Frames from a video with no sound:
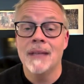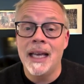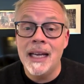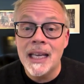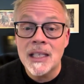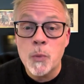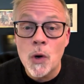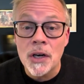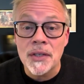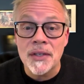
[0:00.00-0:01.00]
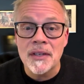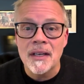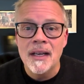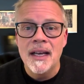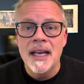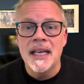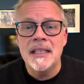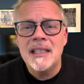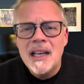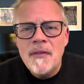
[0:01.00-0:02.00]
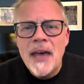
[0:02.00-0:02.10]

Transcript: And it gets worse. Instead of